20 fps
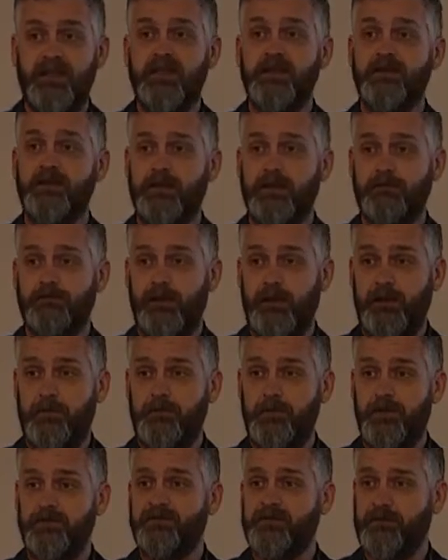end of a
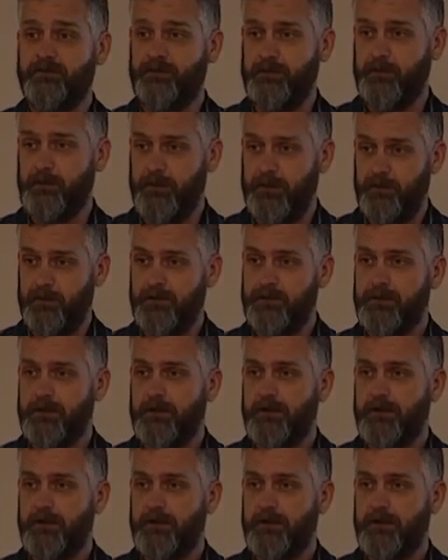business agreement.